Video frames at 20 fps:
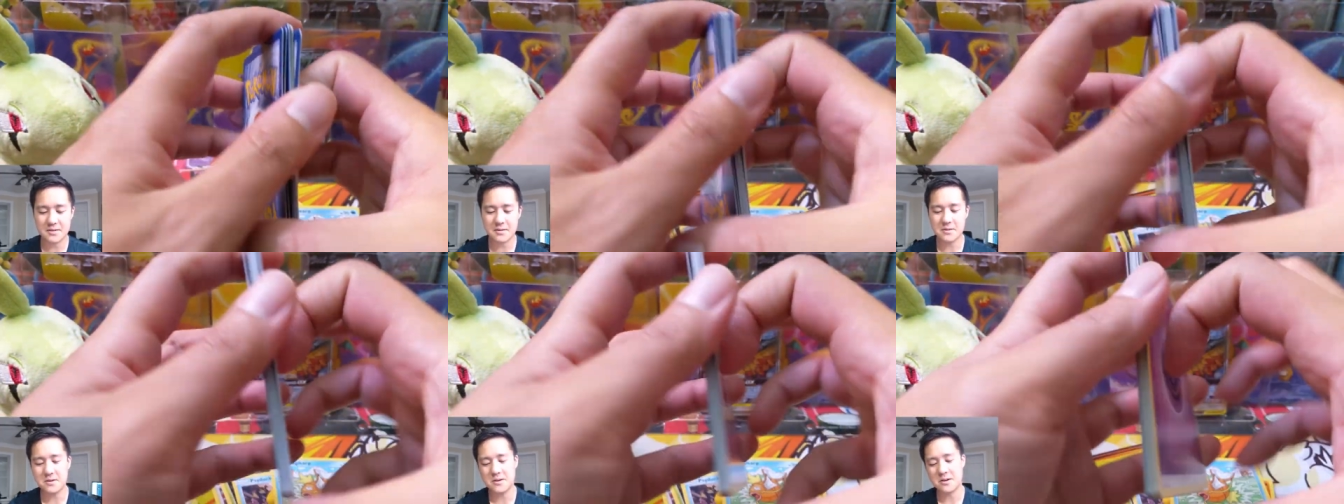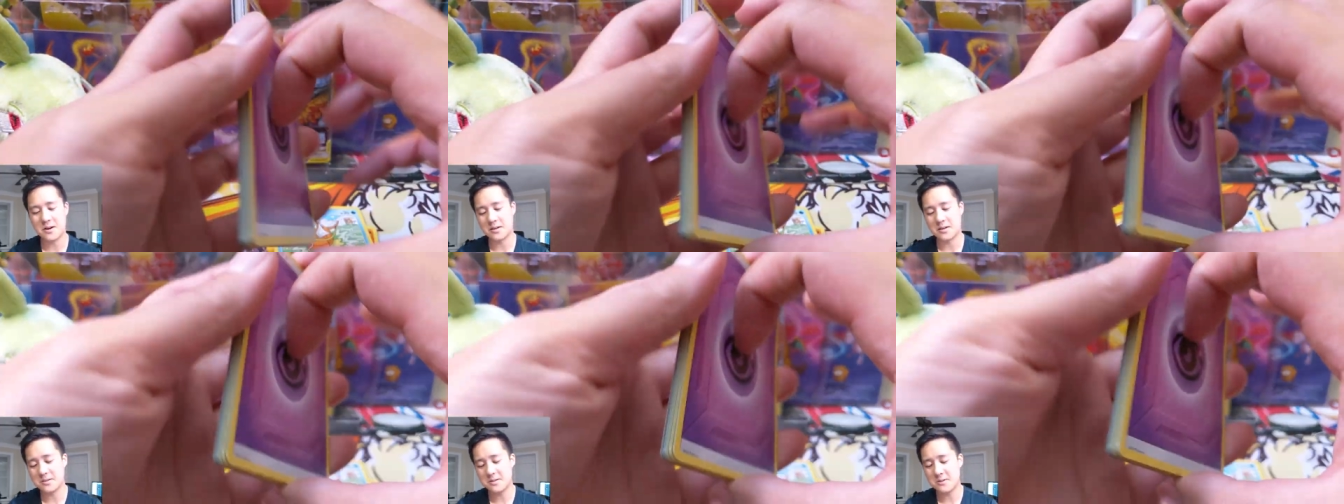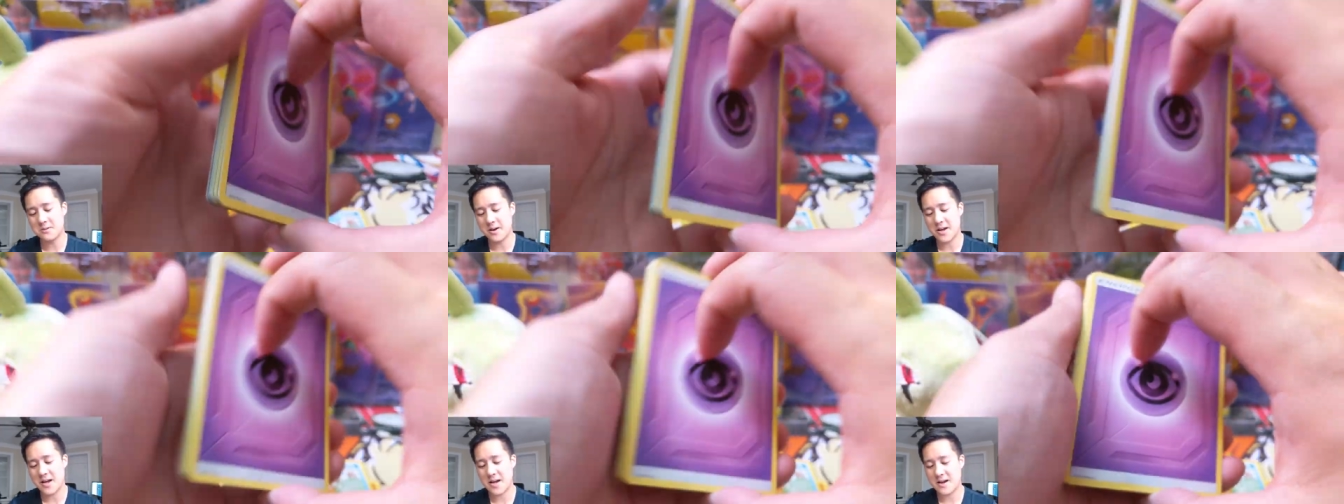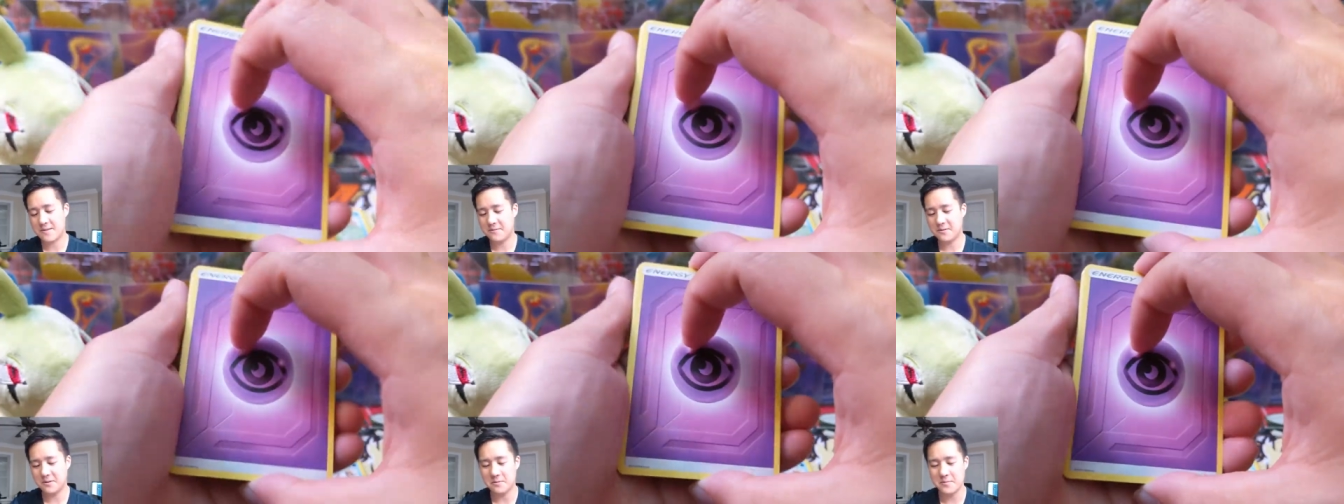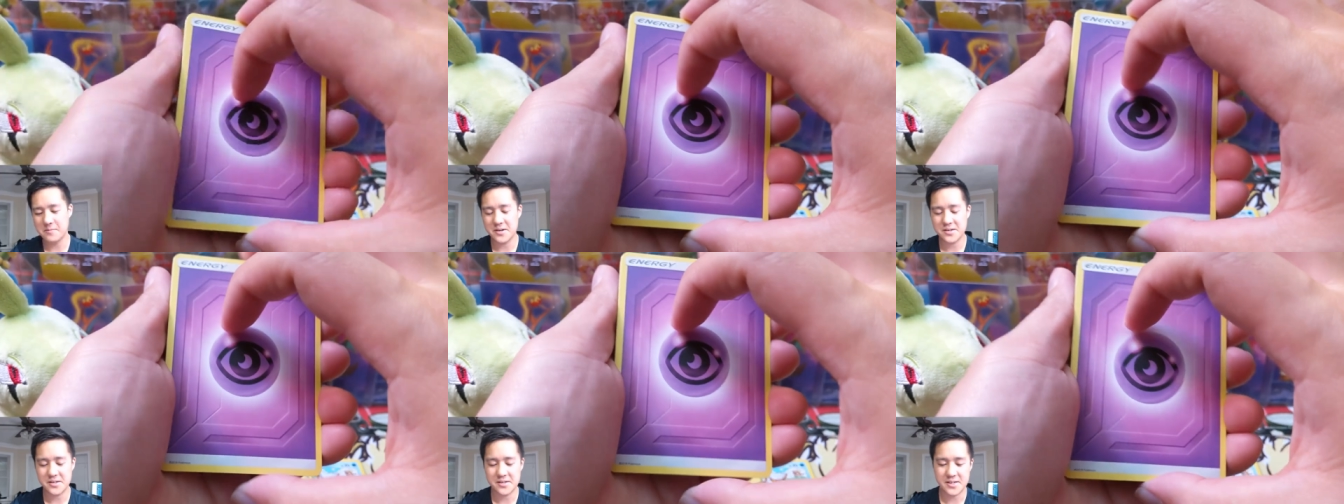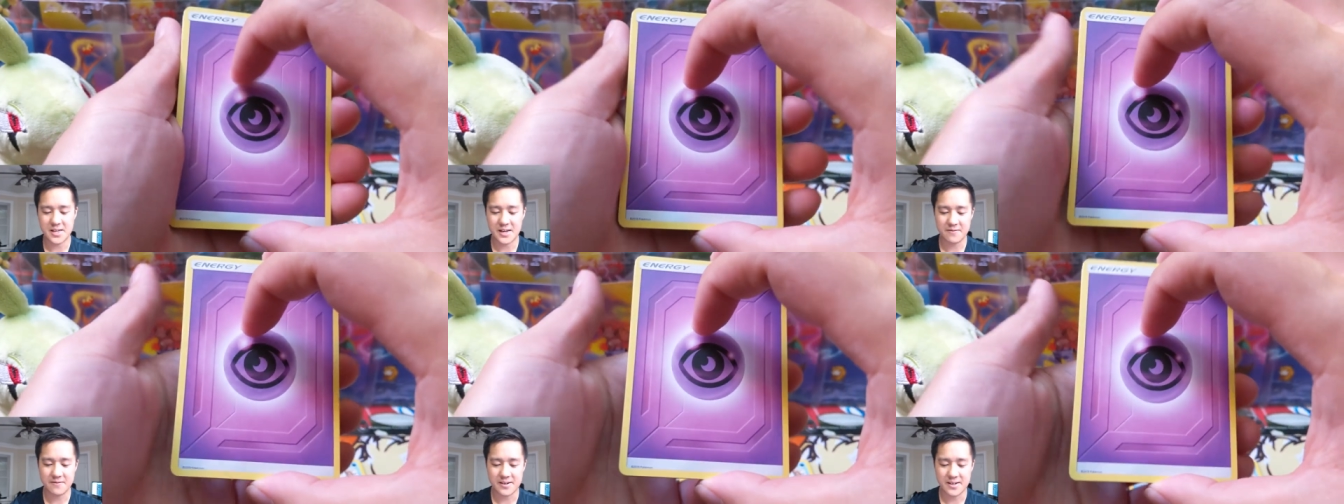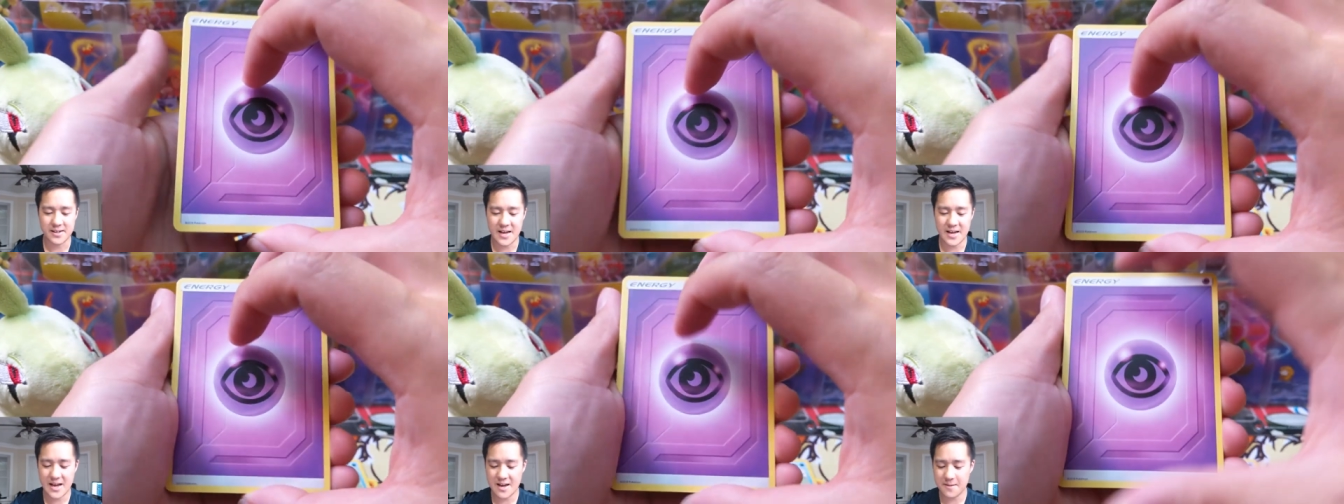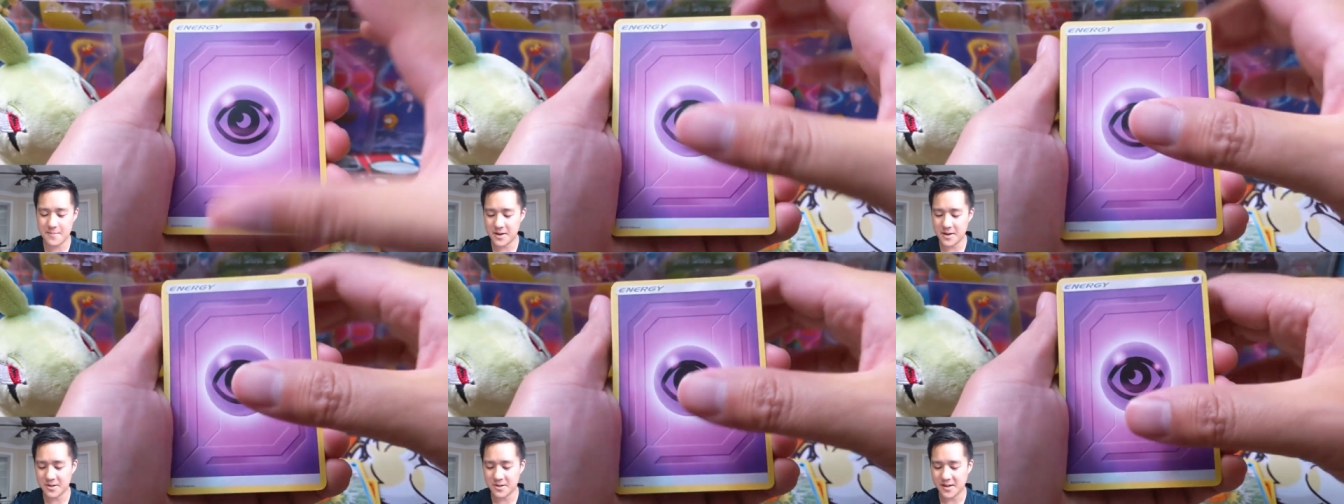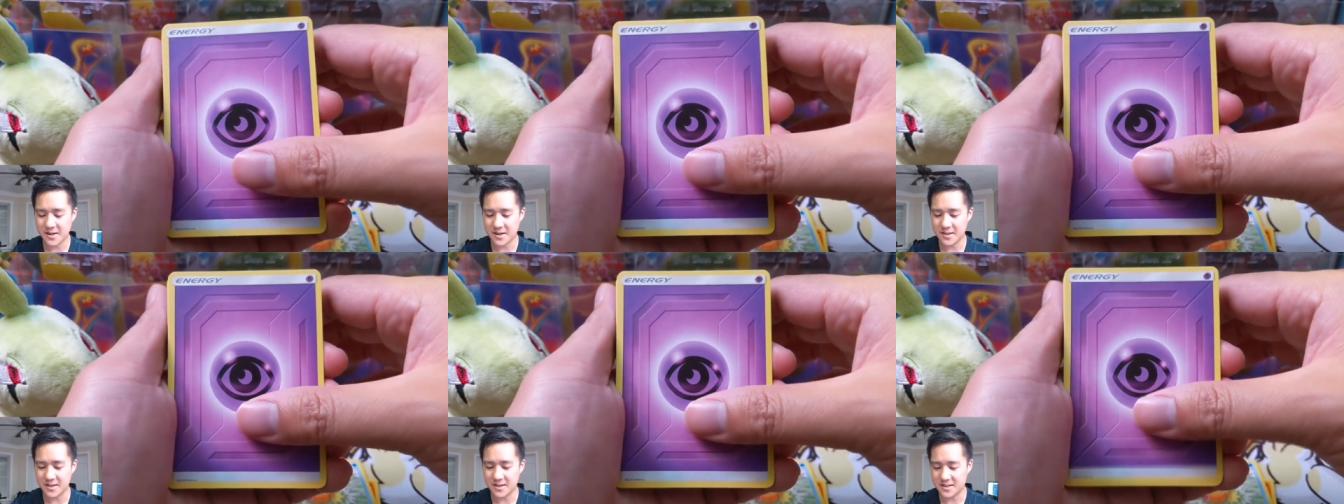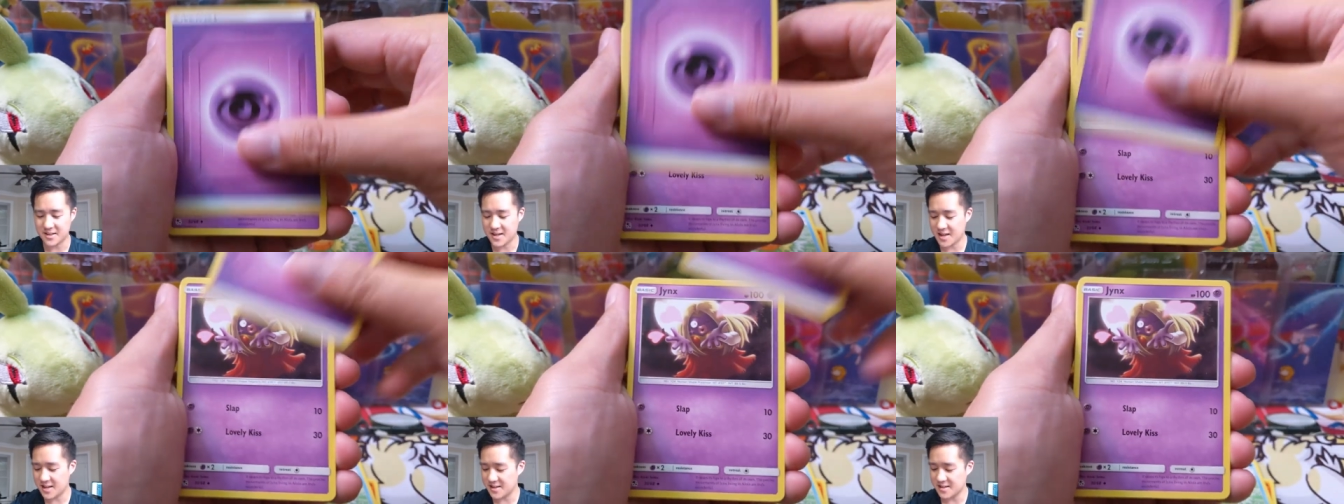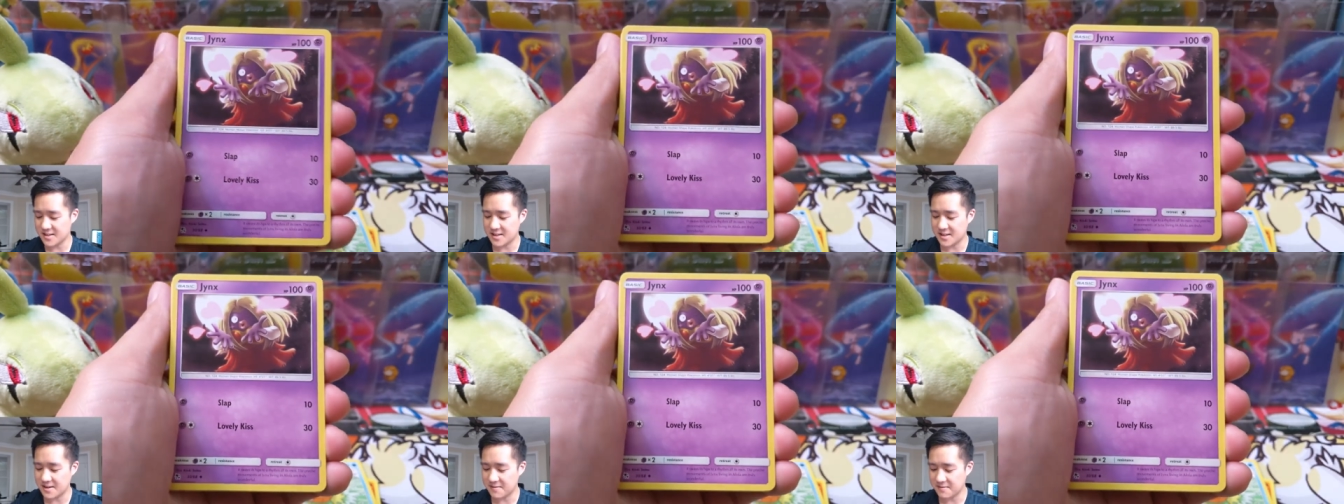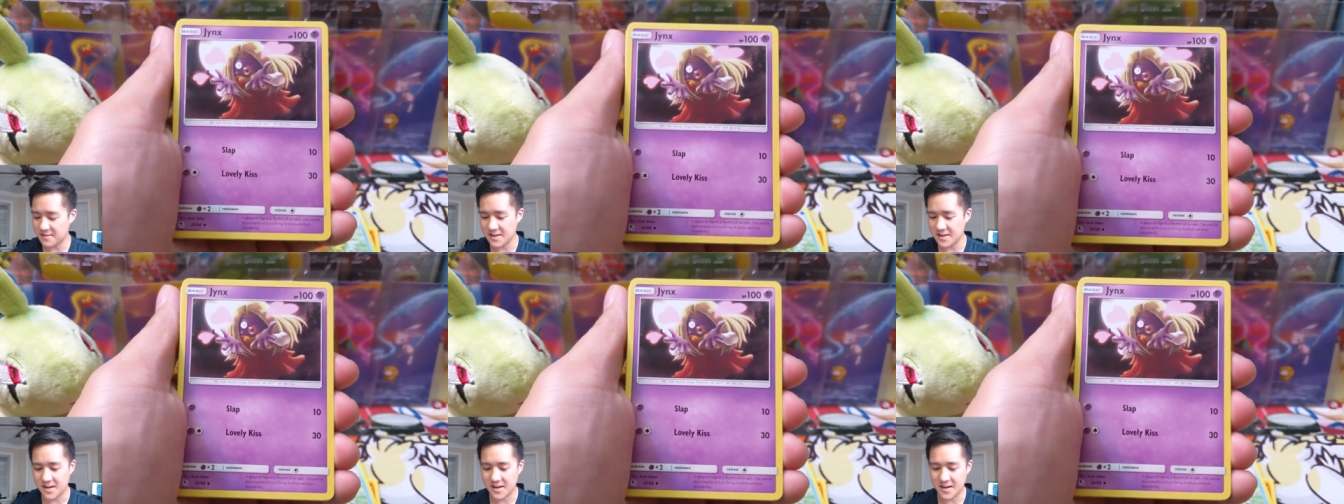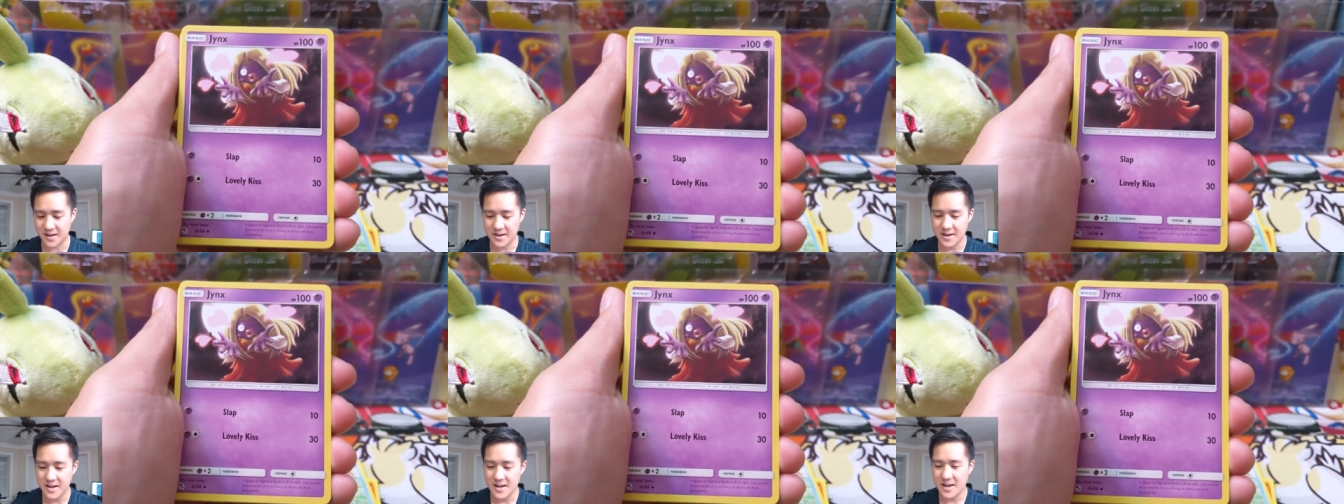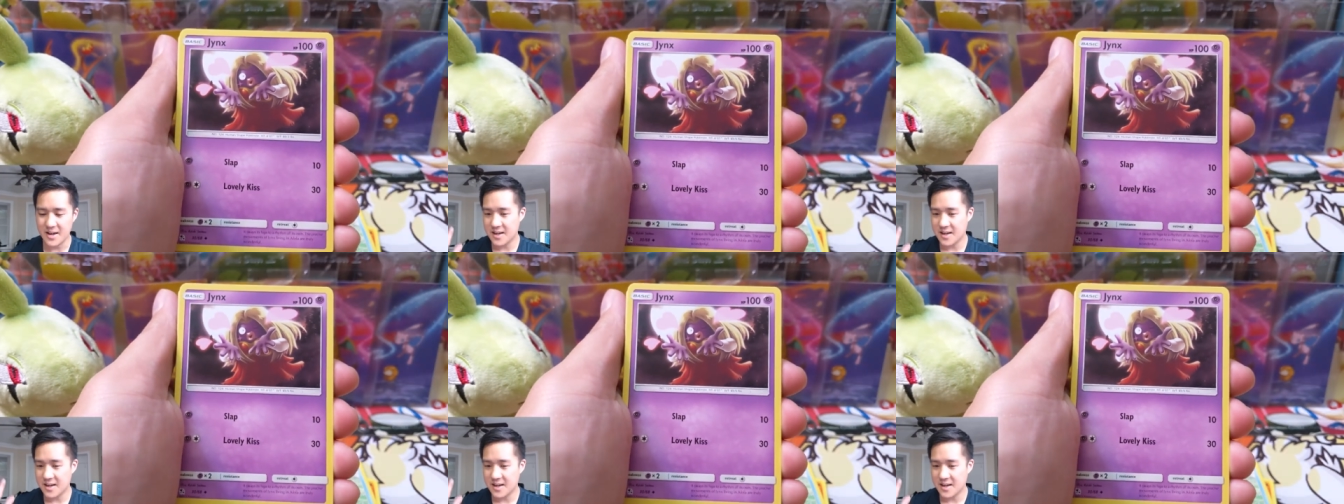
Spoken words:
you know, I'll do a handful of missions every day, make sure I get the daily stuff done,